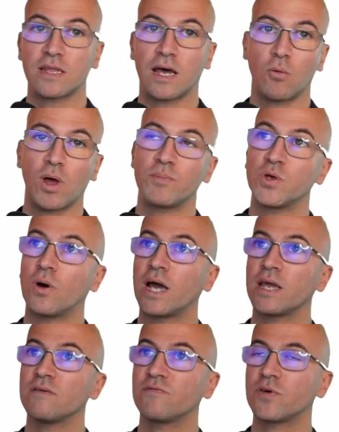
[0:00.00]
a web
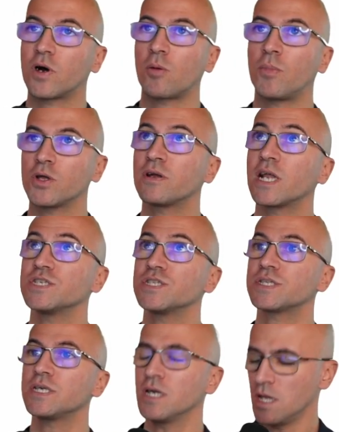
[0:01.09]
UI for our model registry,